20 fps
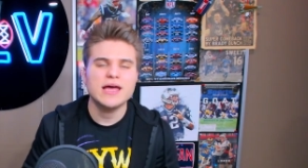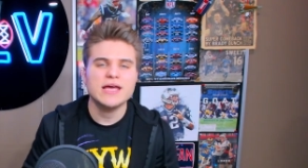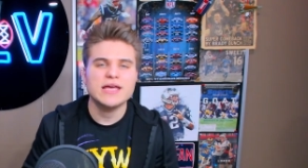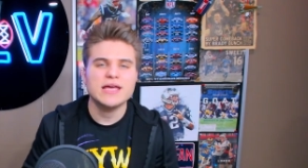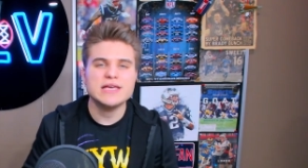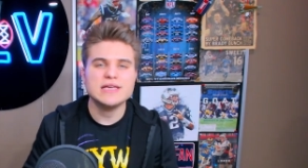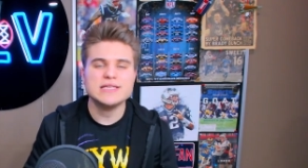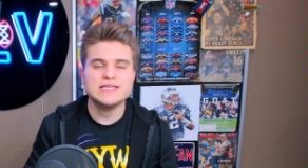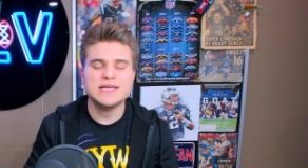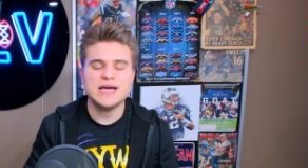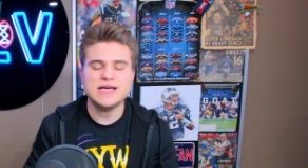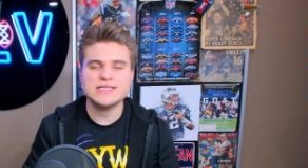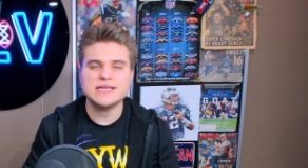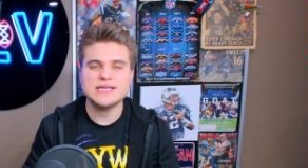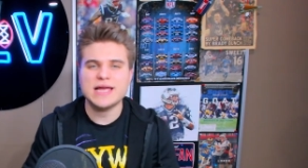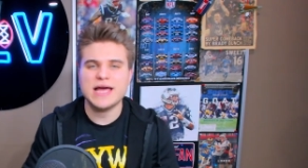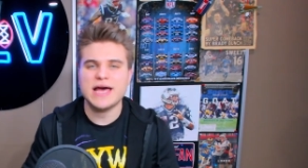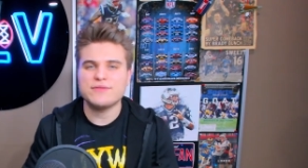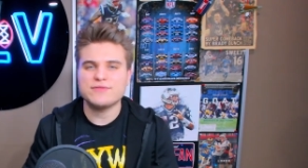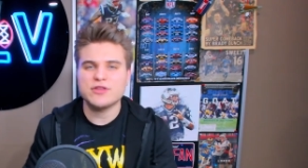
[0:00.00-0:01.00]
He doesn't
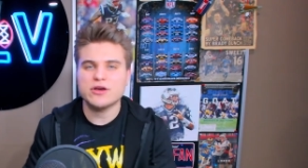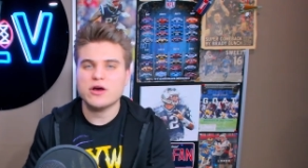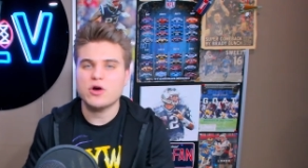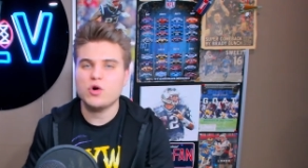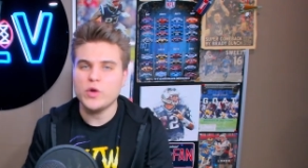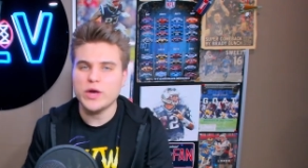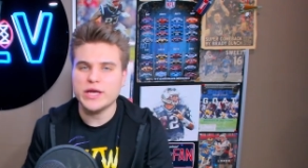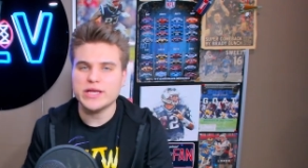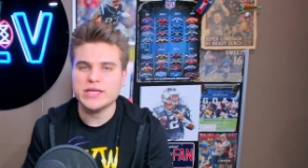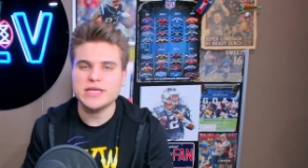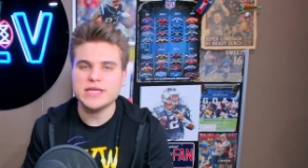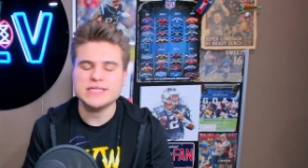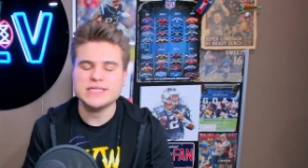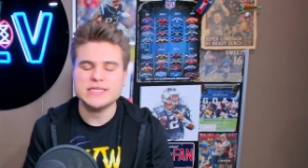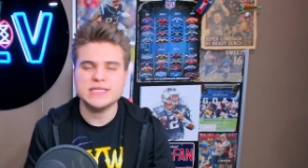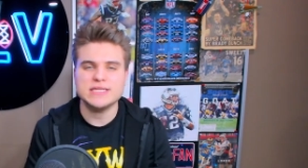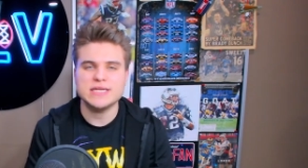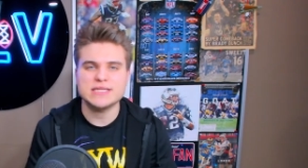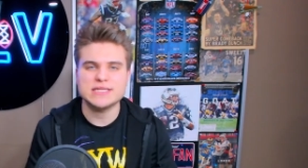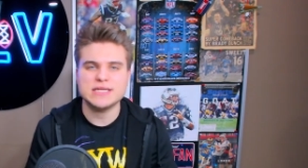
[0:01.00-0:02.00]
have the quickness,
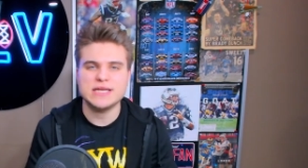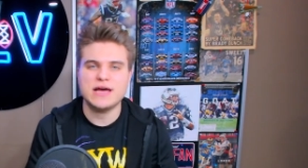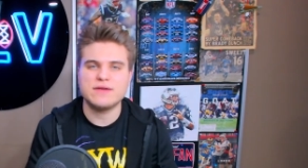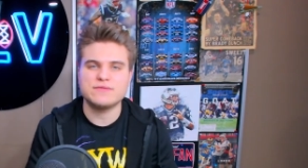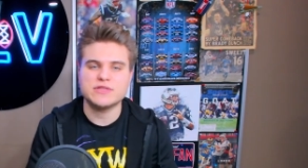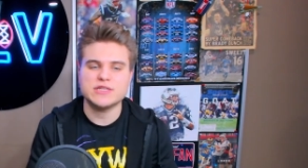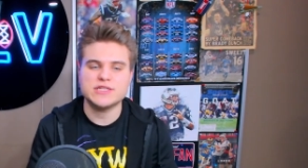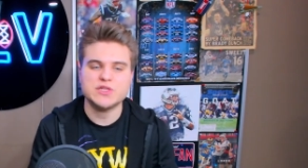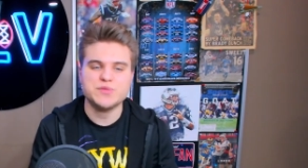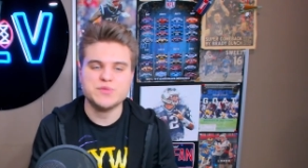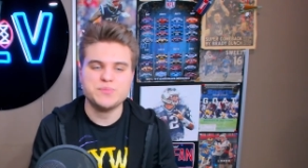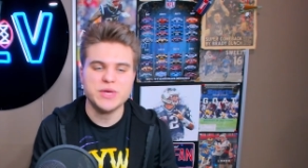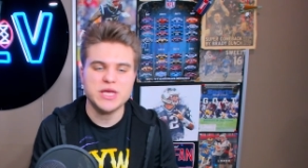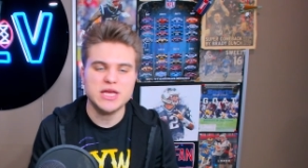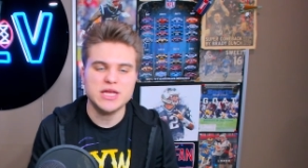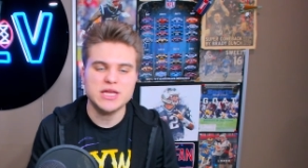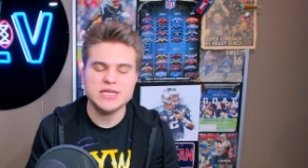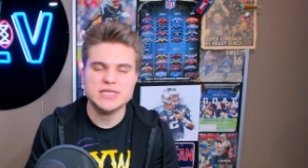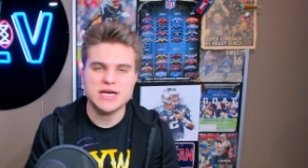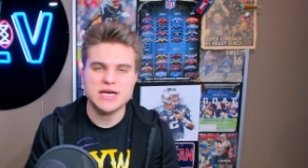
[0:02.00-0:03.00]
he doesn't have the
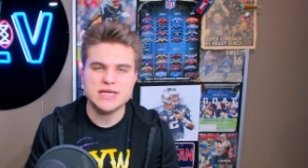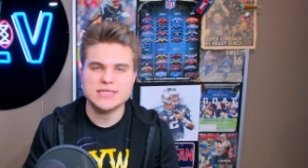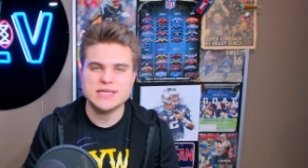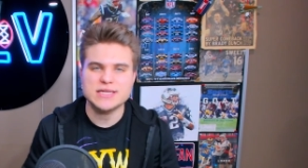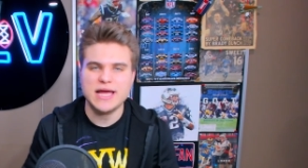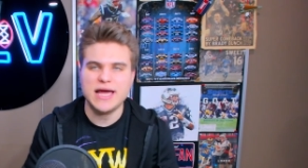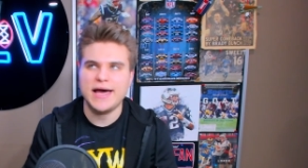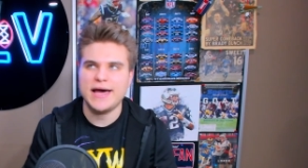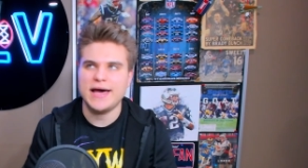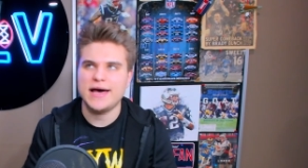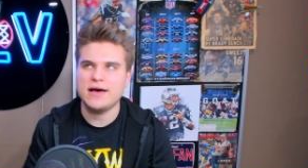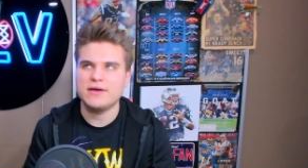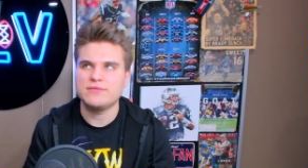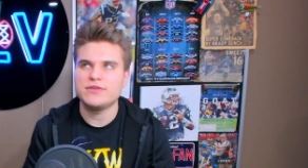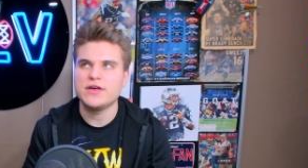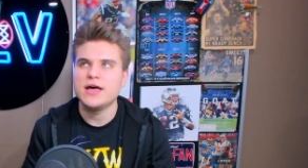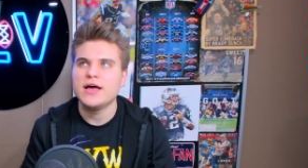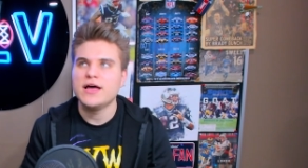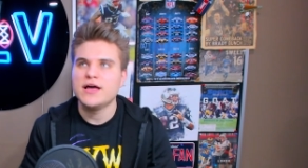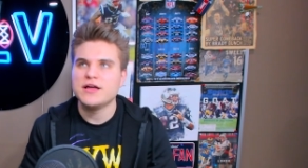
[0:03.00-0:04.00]
speed, he doesn't
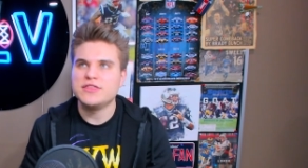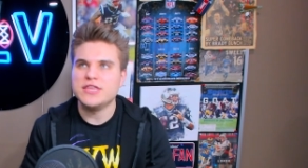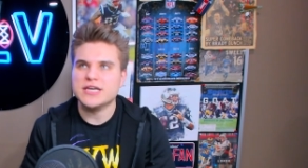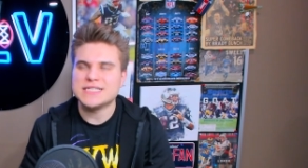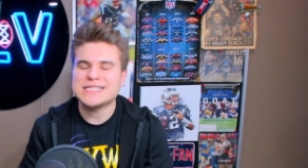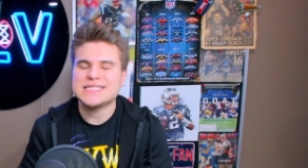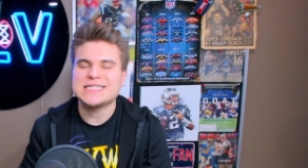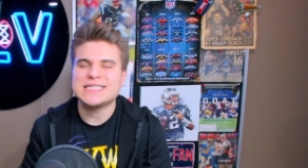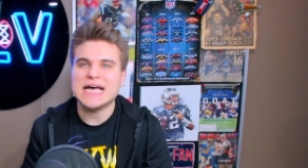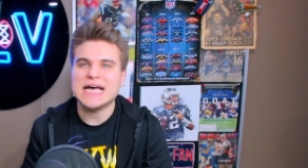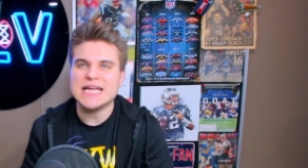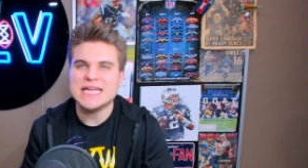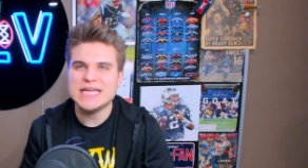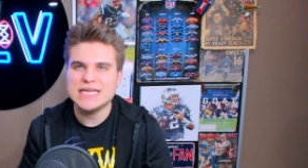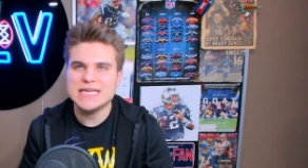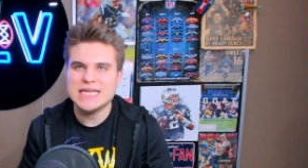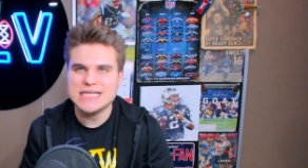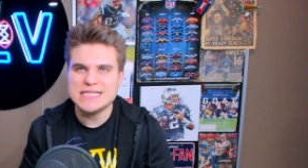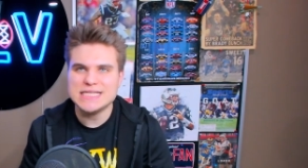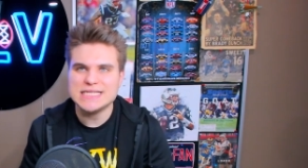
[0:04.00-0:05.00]
have the
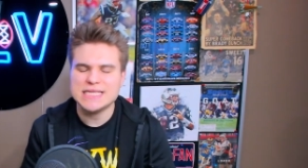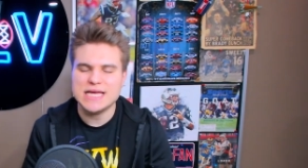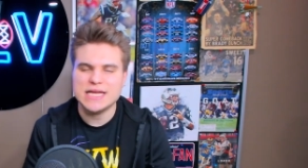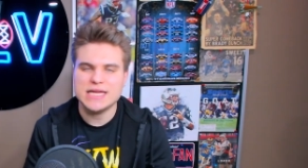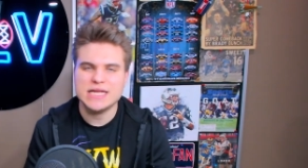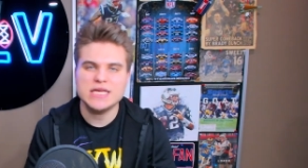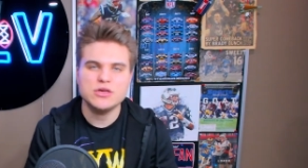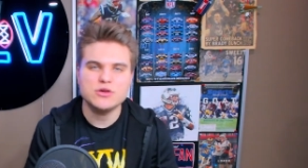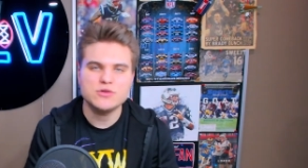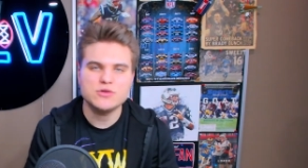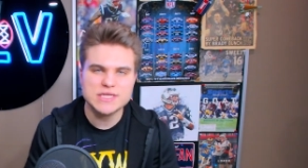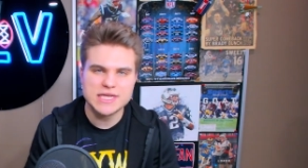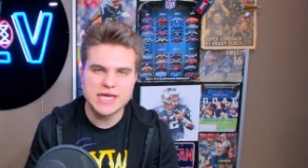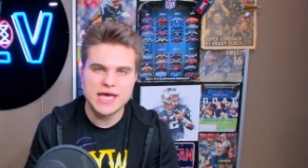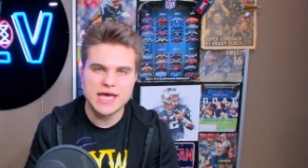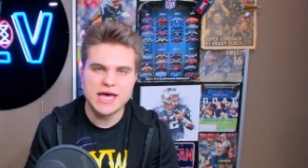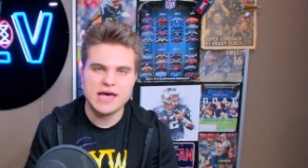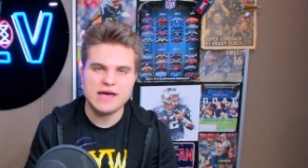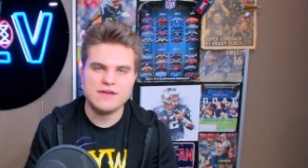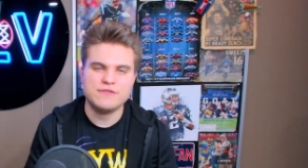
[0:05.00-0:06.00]
suddenness that he used to
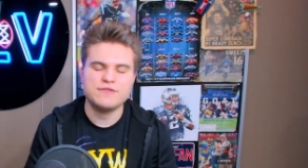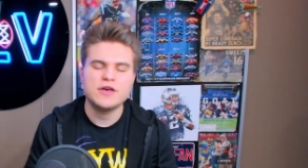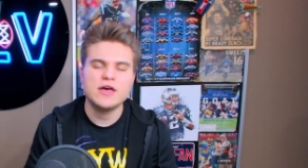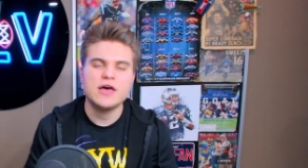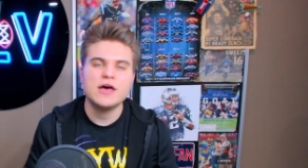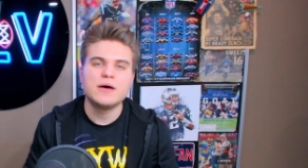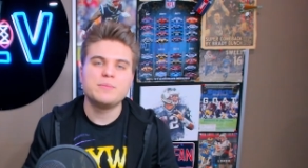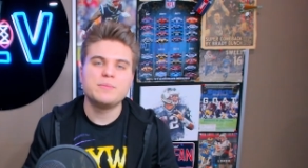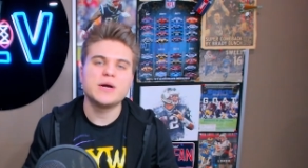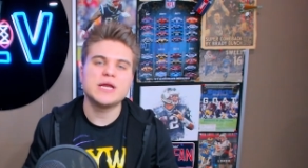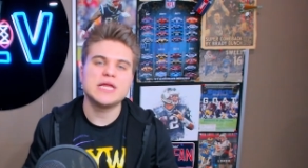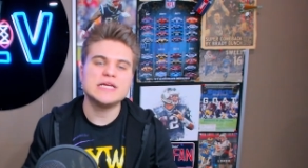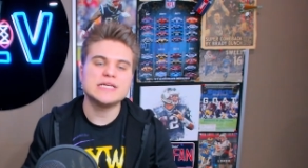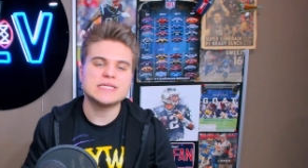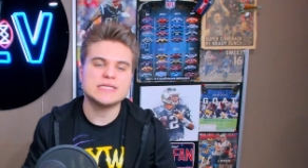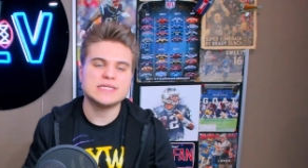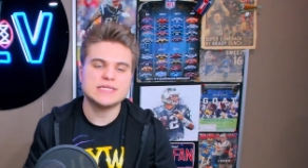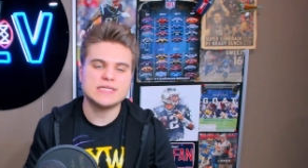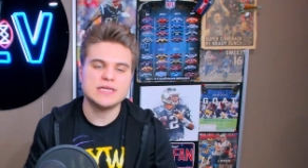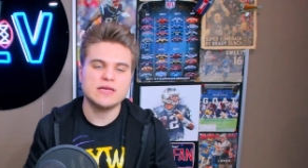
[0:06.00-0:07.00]
have, but
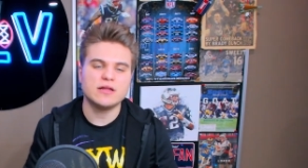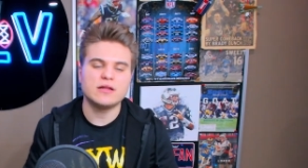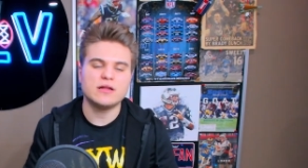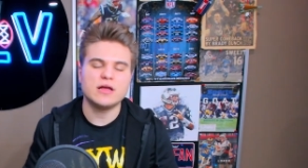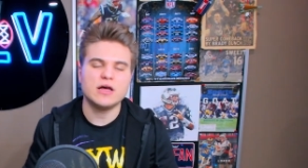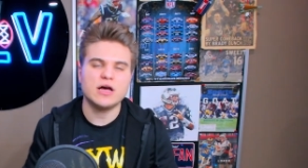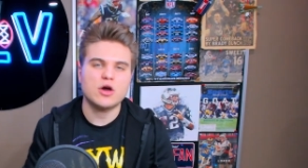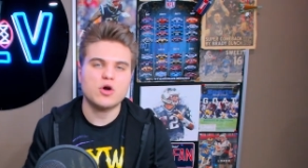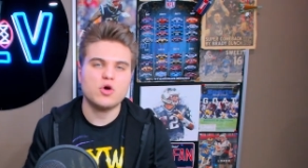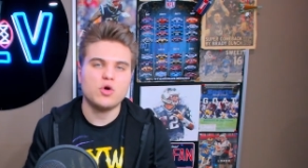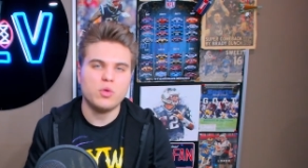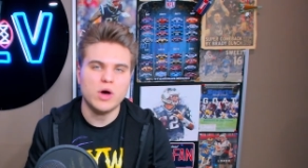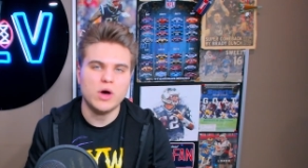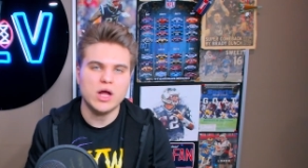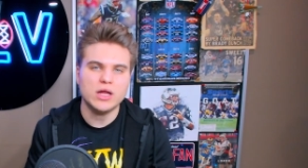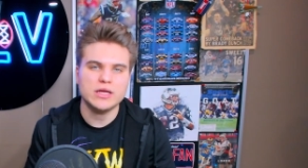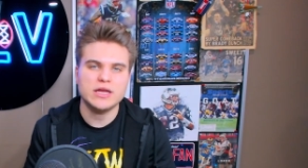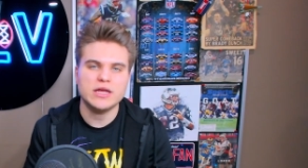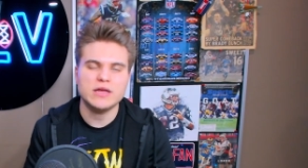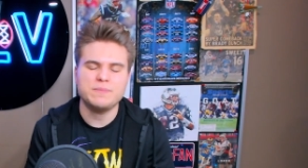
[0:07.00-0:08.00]
he's still a
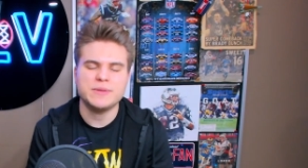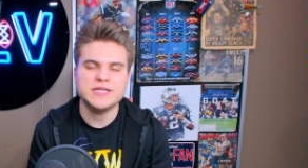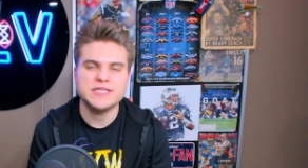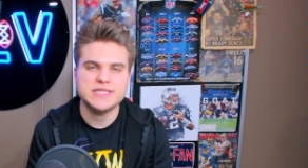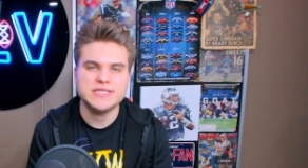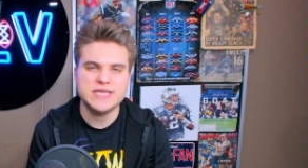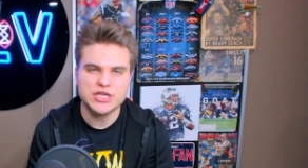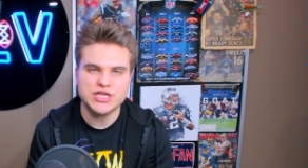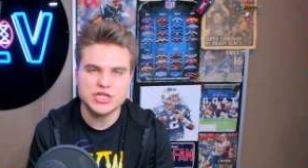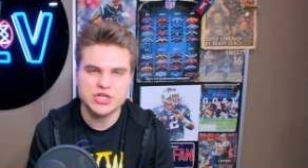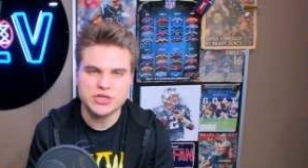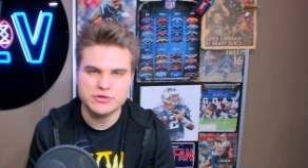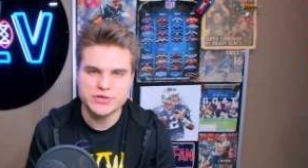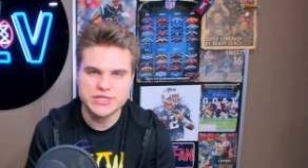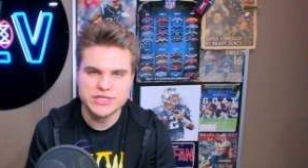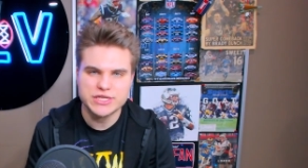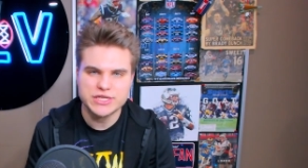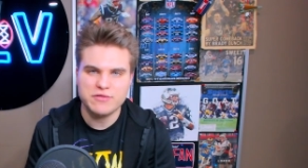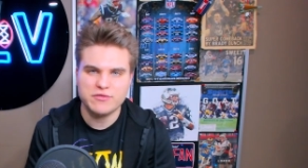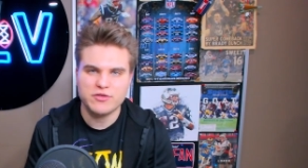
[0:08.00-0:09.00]
quality possession
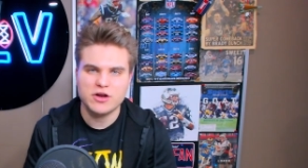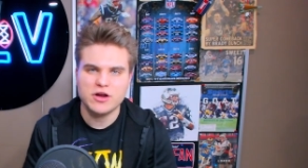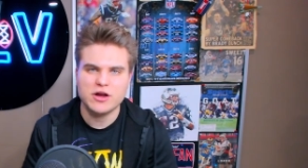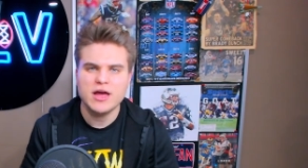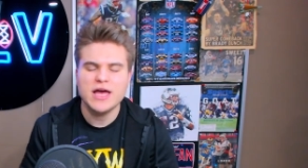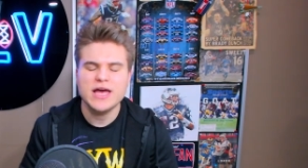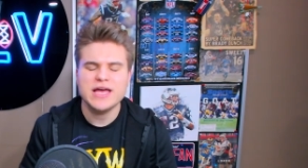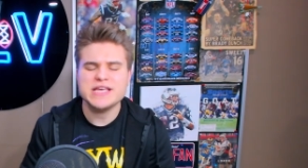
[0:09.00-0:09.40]
receiver.